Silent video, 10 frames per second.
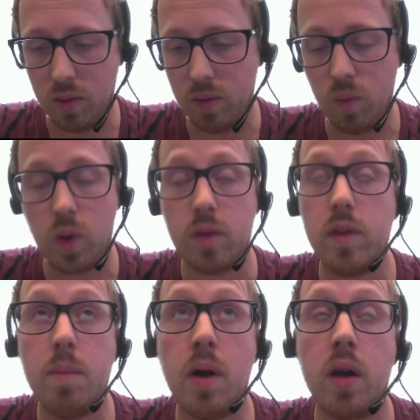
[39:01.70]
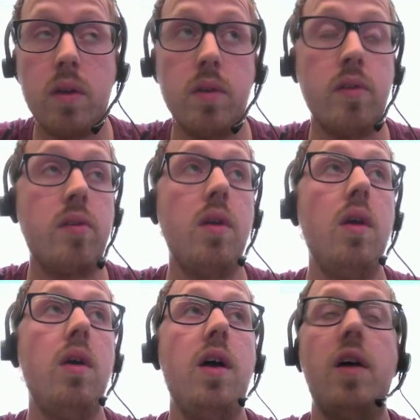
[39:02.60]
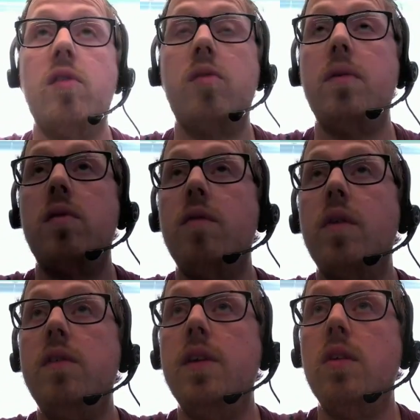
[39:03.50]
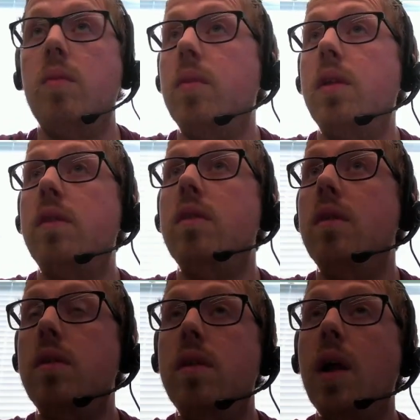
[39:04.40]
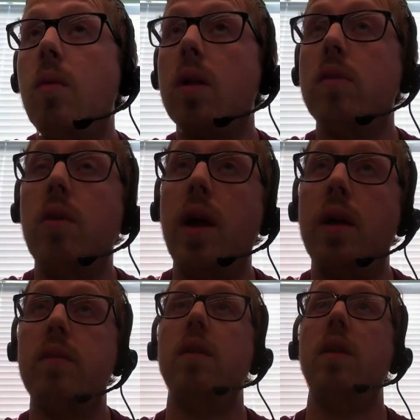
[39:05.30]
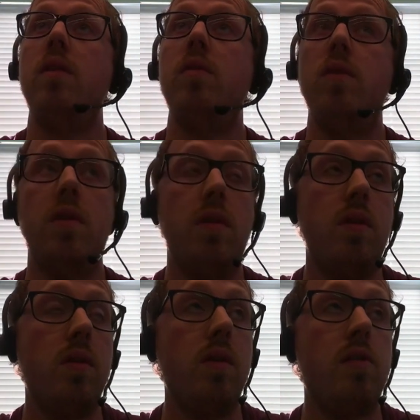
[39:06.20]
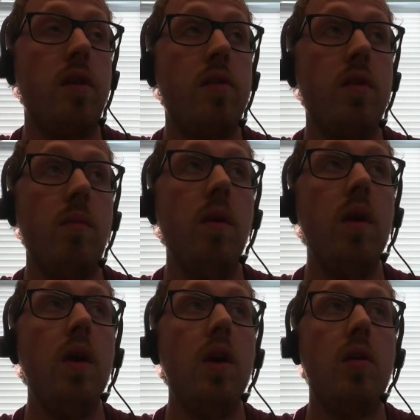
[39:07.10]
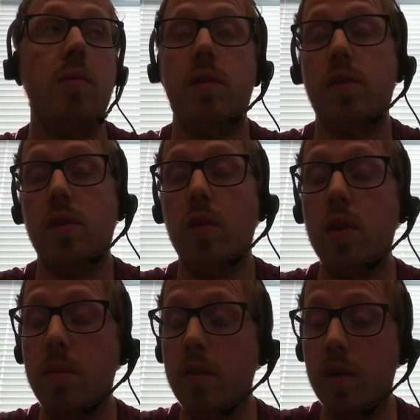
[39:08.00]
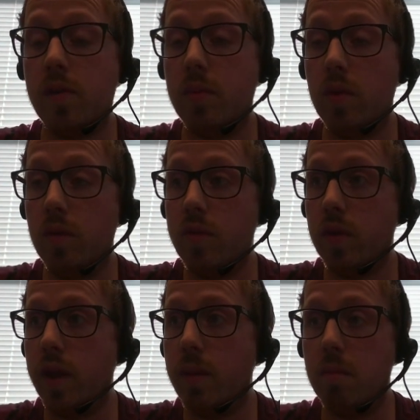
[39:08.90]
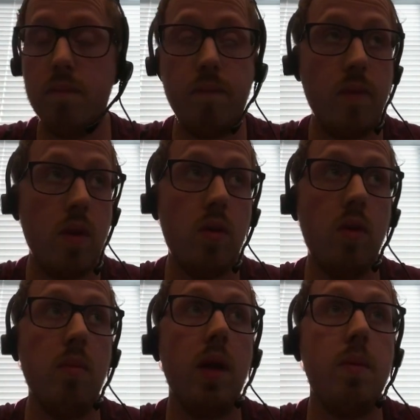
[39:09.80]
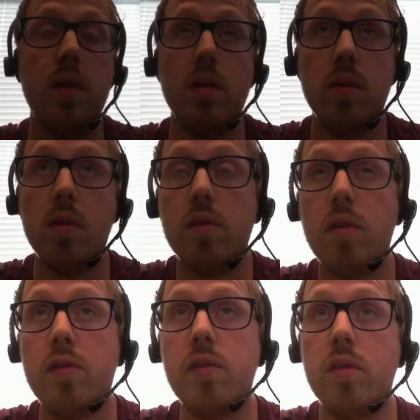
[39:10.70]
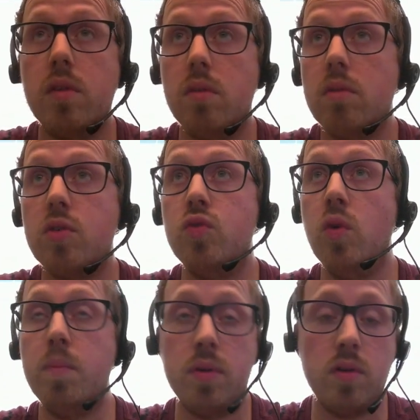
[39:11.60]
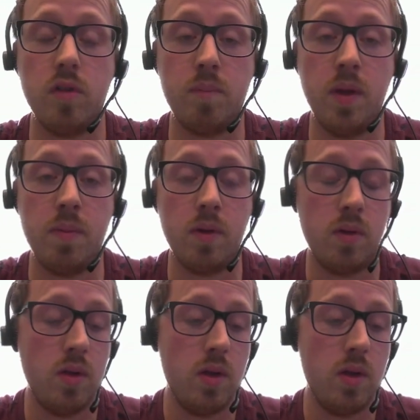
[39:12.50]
one of the partners has a specific genome that they want to add into the system, but should only be visible for them or maybe a certain group of people,